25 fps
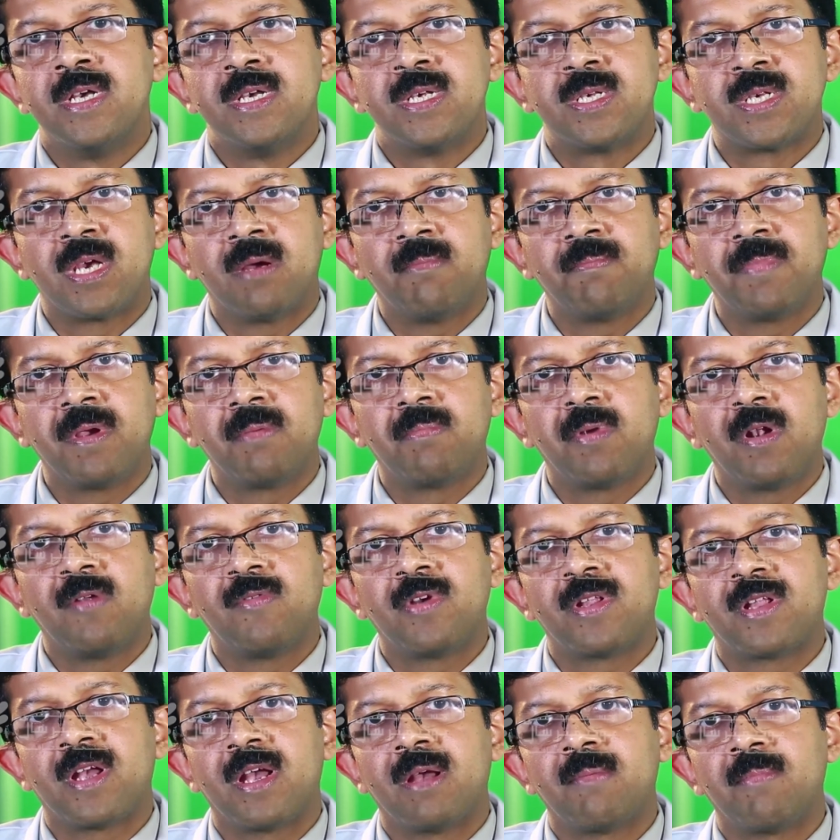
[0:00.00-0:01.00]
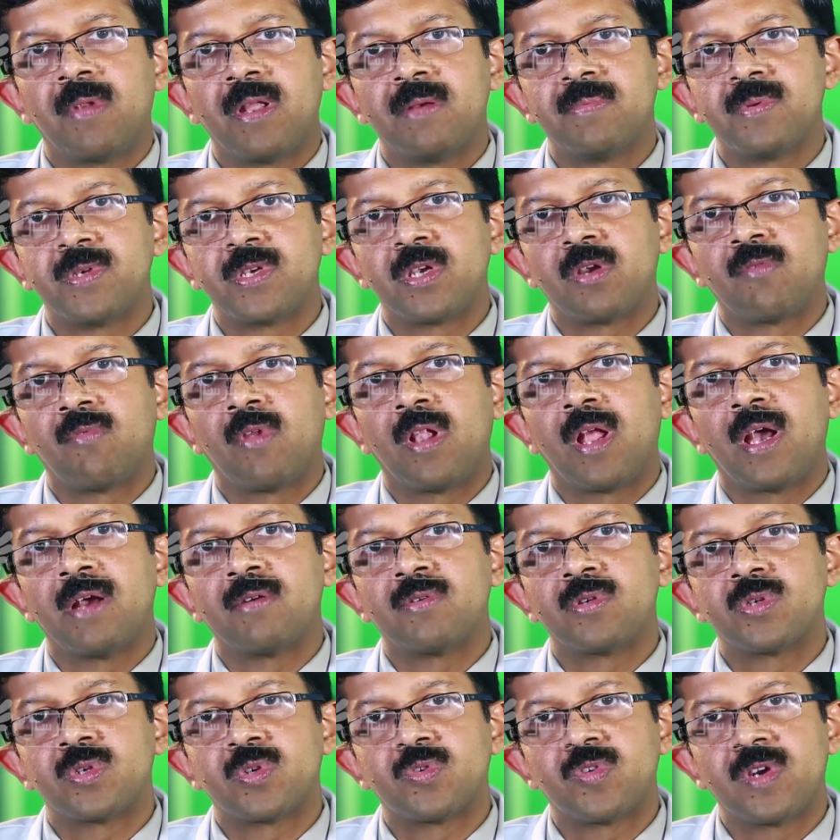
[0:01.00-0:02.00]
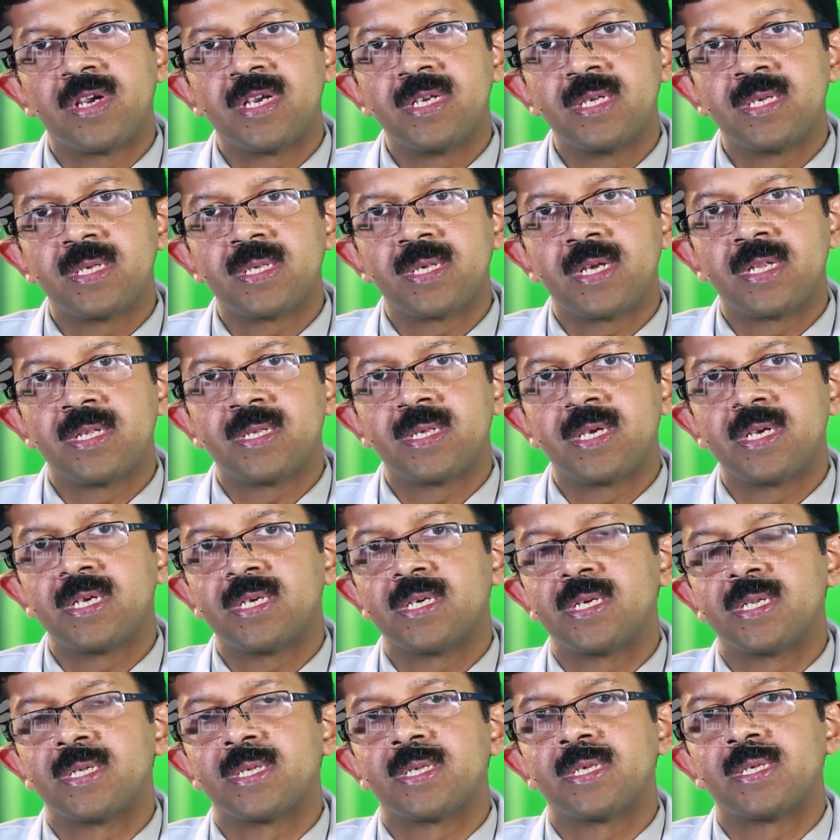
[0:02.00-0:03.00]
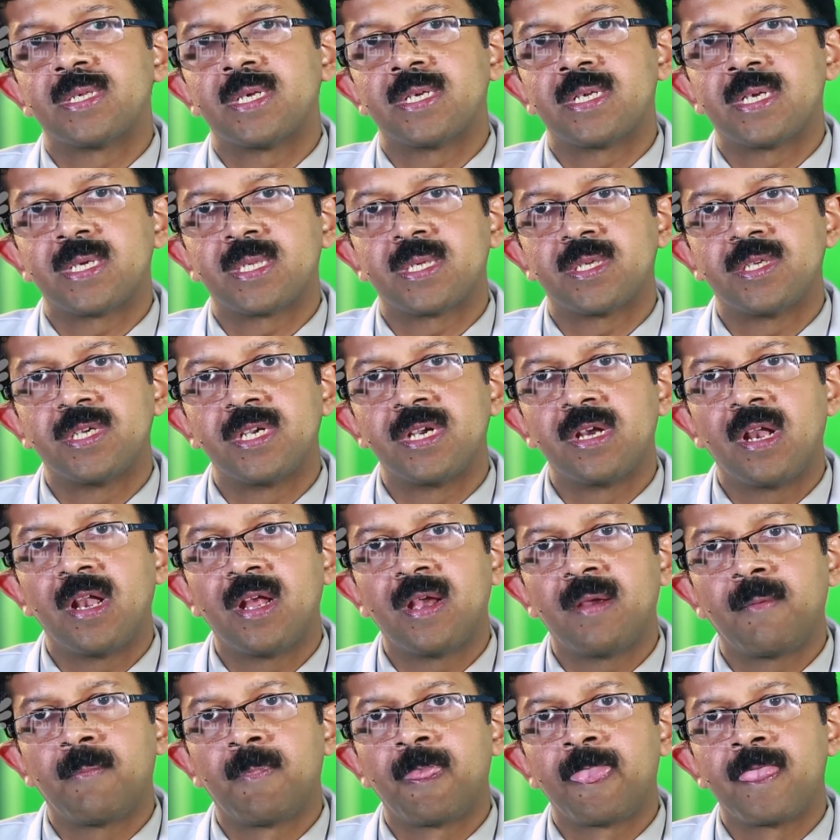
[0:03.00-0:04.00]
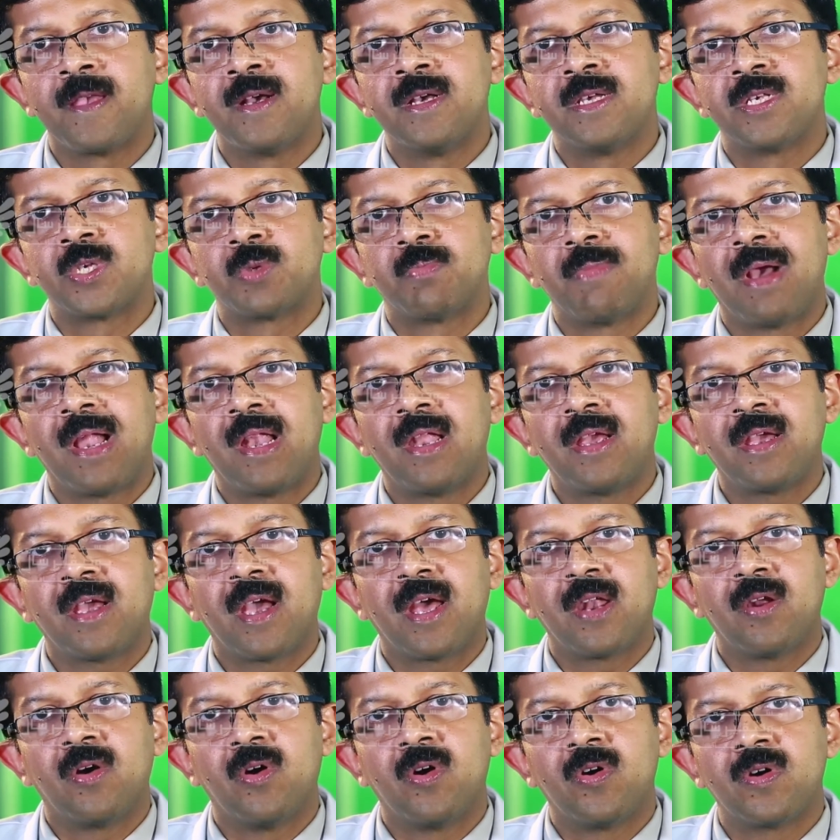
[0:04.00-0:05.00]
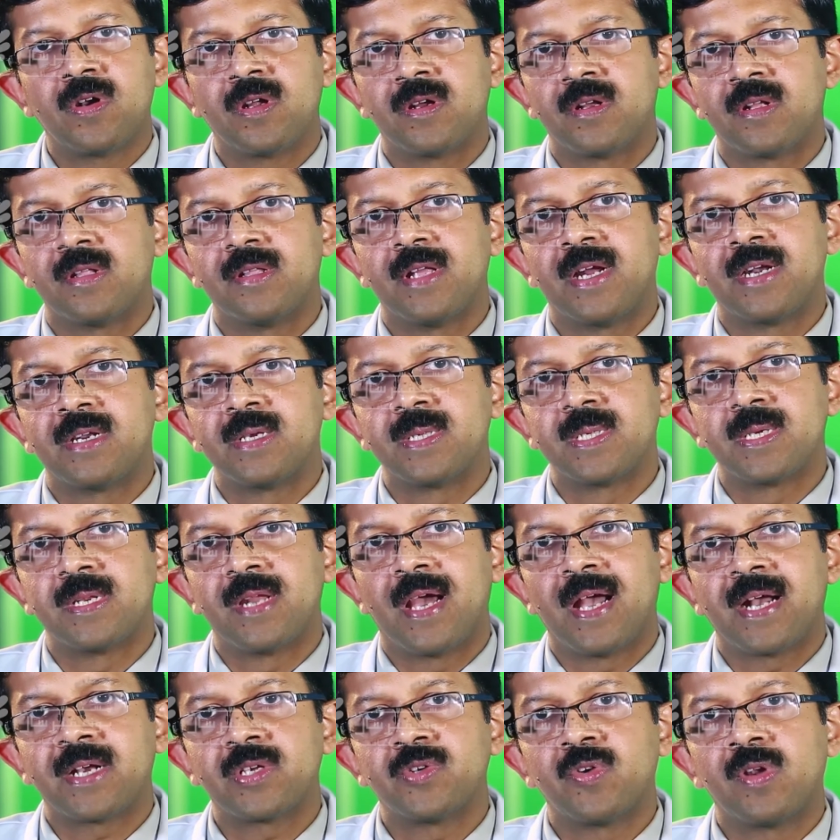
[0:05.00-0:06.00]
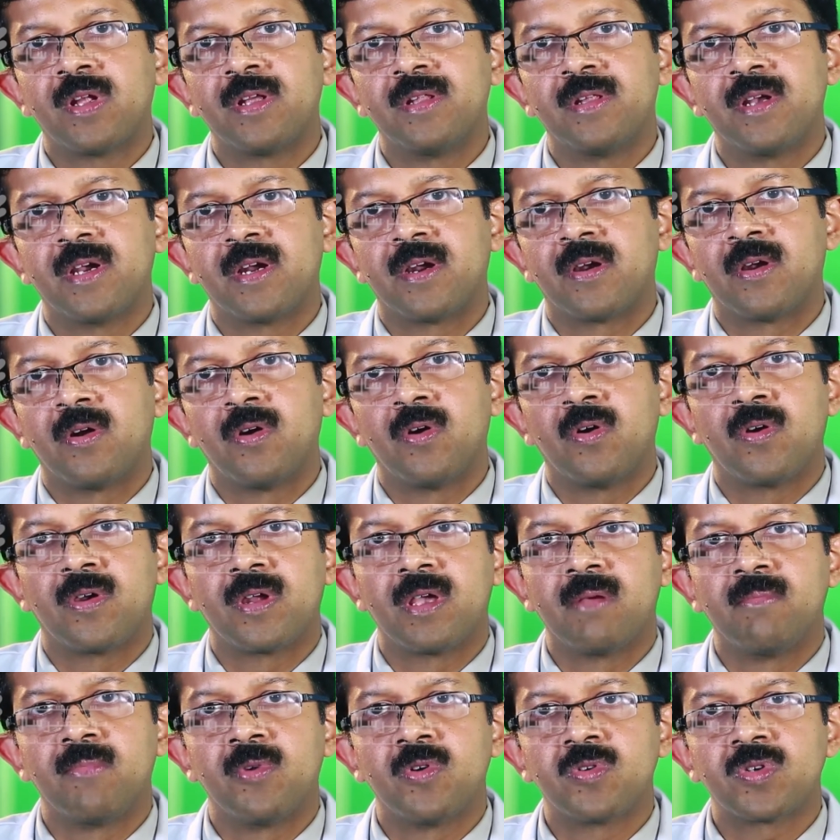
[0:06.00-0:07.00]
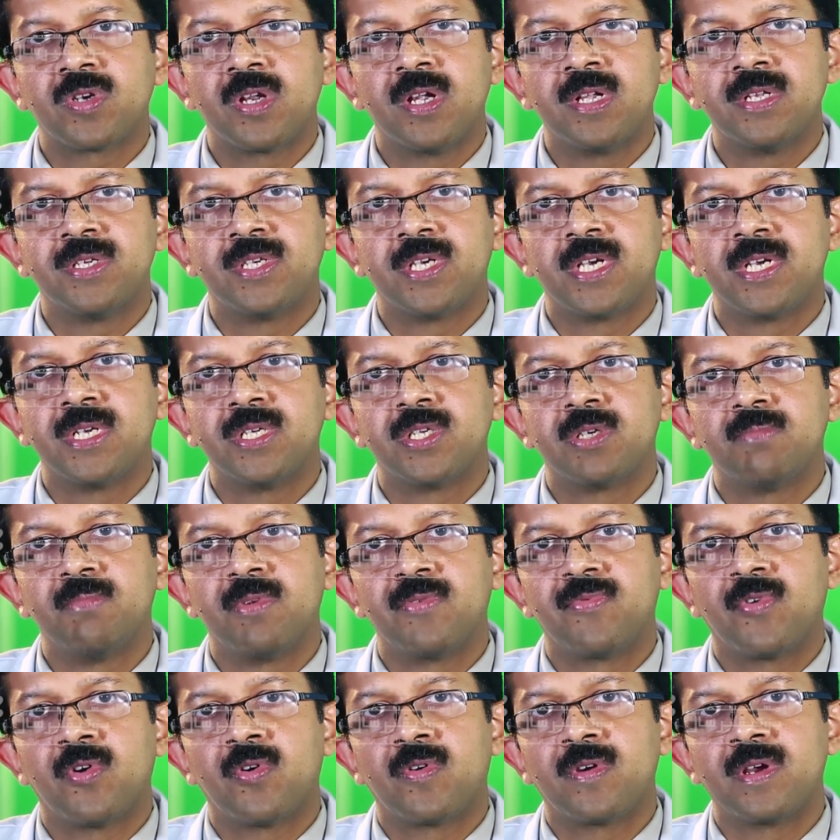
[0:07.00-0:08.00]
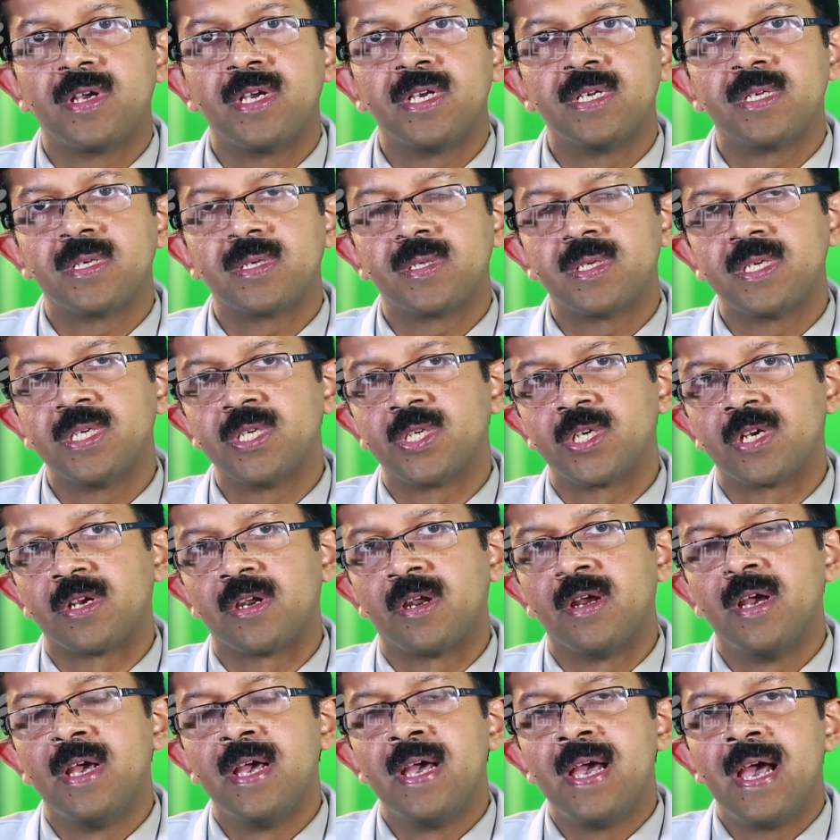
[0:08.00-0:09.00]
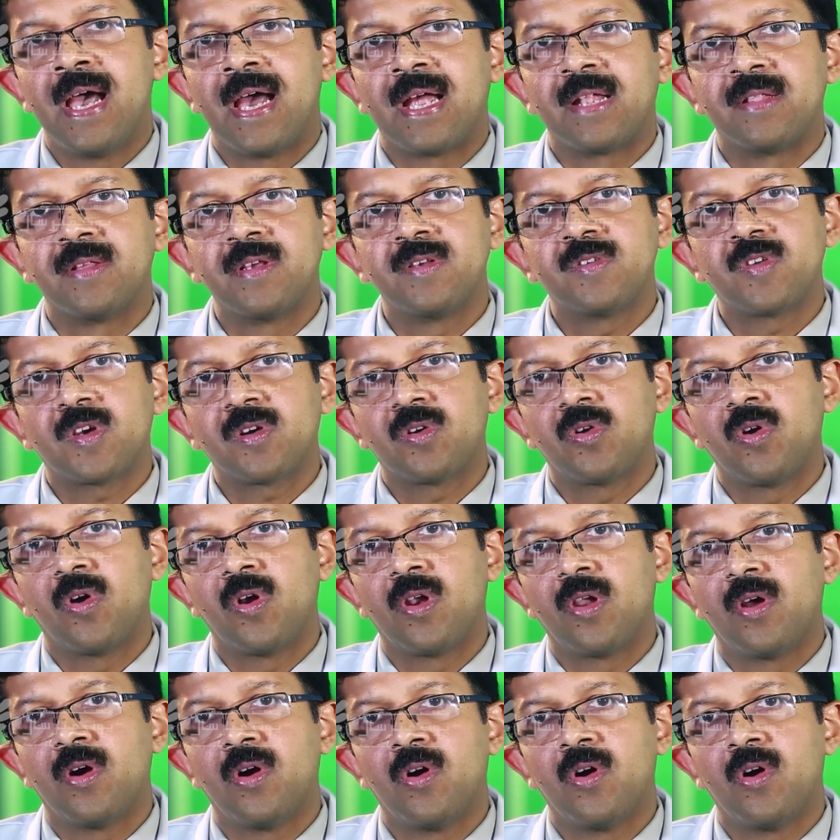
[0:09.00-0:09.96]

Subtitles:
Some people with epilepsy will have strange sensations, such as tingling, smelling an odor that isn't actually there, or emotional change before each seizure, and these are called